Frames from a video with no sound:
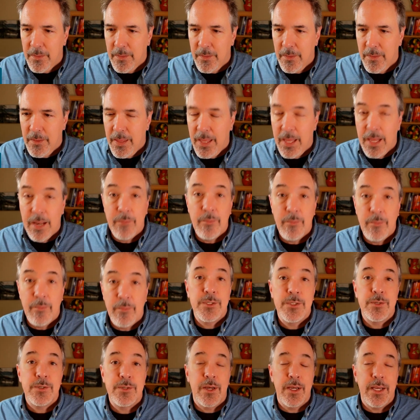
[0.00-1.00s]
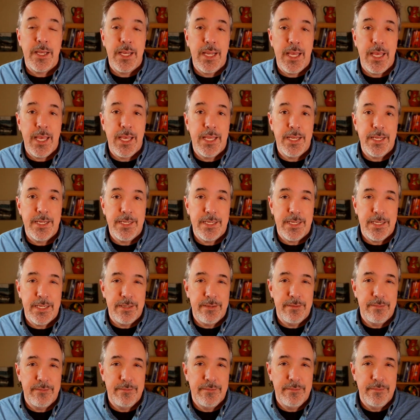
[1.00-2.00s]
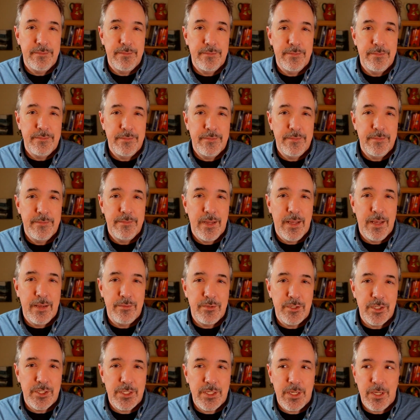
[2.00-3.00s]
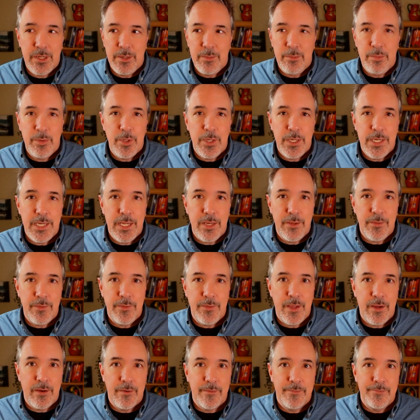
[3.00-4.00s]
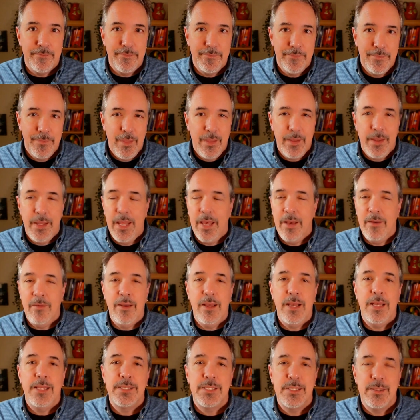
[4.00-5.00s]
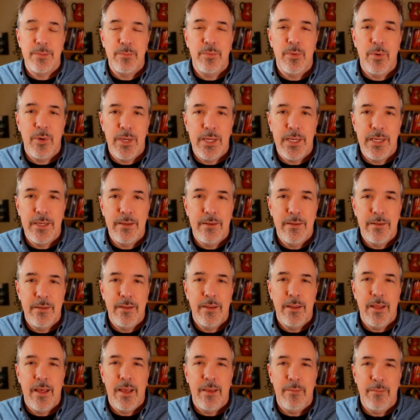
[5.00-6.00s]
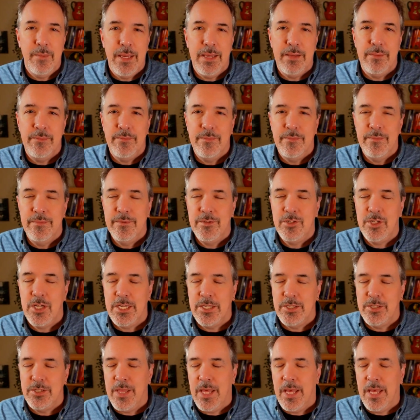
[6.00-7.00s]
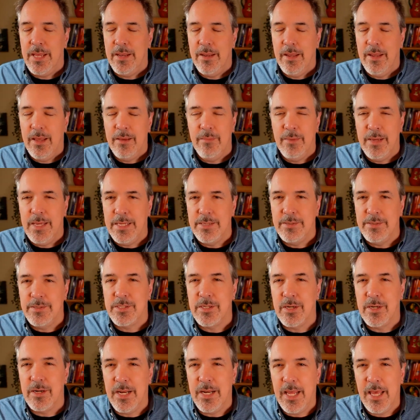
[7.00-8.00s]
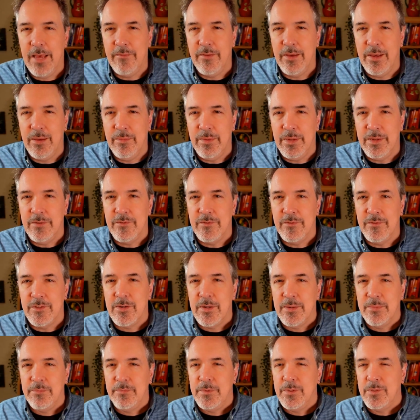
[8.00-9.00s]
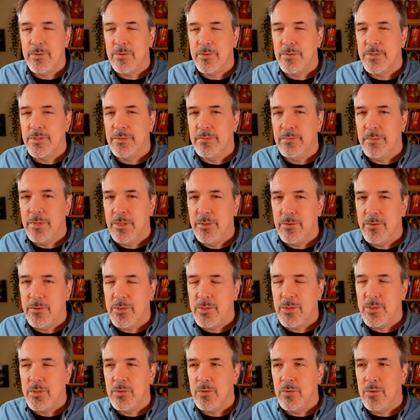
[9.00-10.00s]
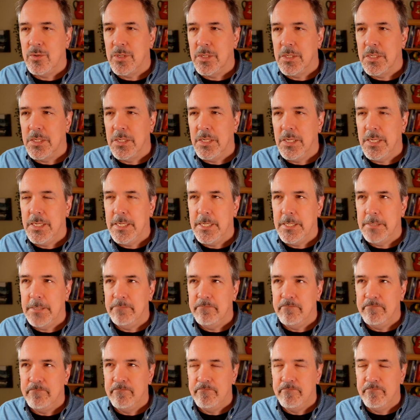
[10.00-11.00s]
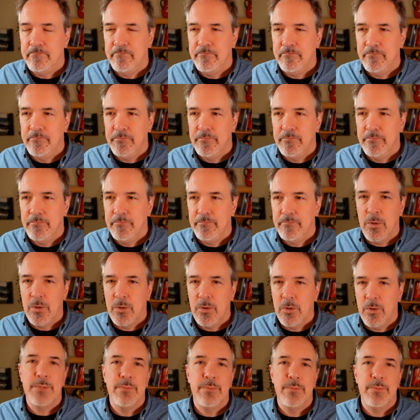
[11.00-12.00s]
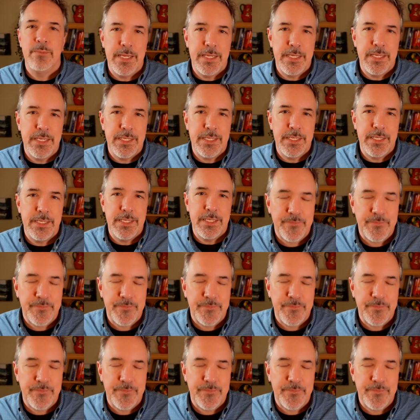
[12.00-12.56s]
I'm also not going to edit it. I'm just going to put it out there. Now, at some point, I may change that. I may start having a bit of a script or some notes or some edits.